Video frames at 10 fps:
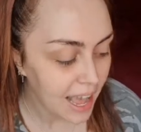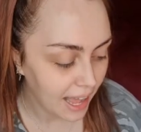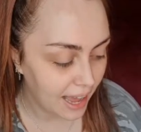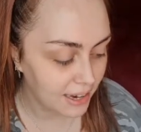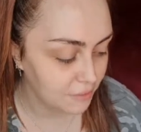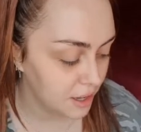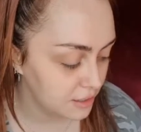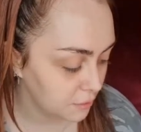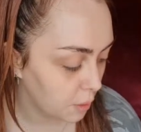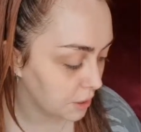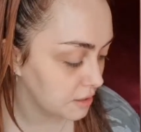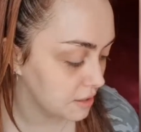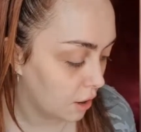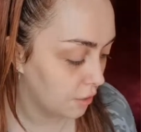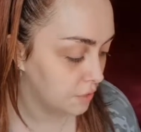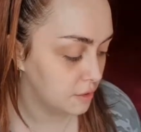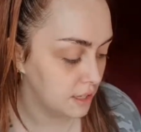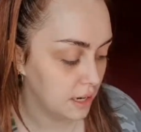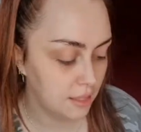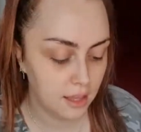And first of all, I'm going to start off
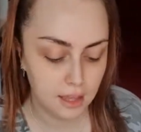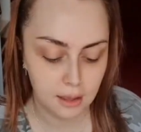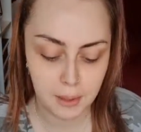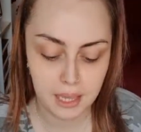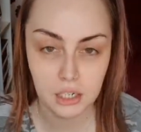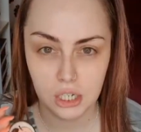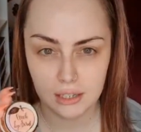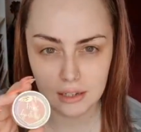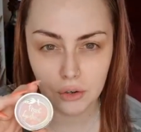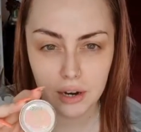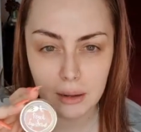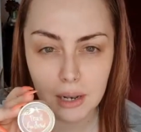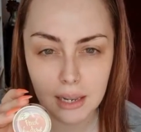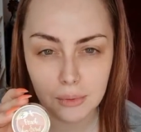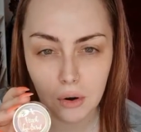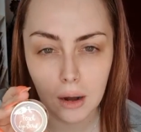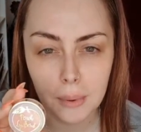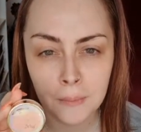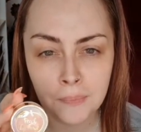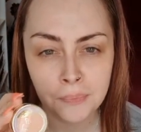using the Peaches and Cream Lip Scrub.
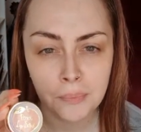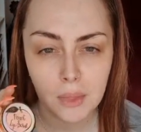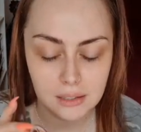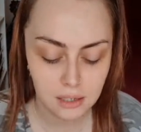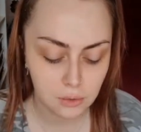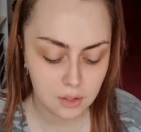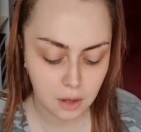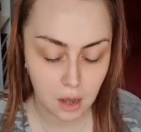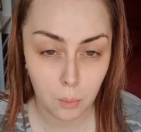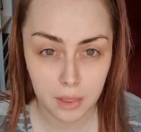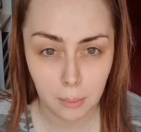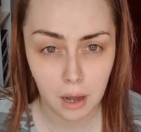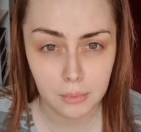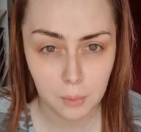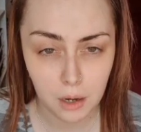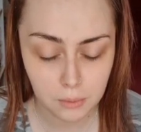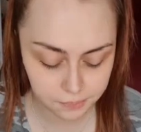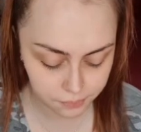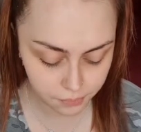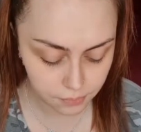This does also come with a balm as well.
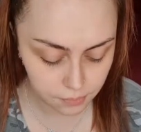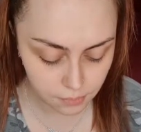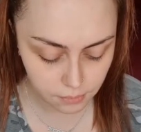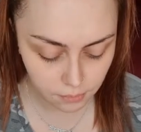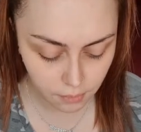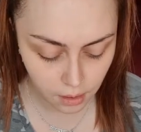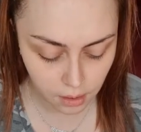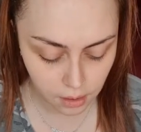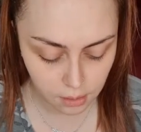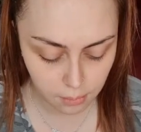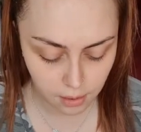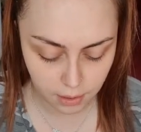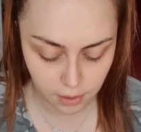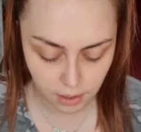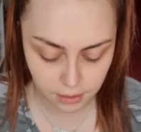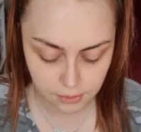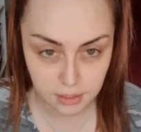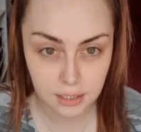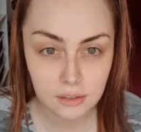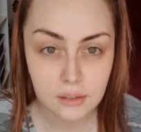I quite like using
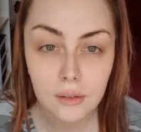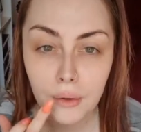this.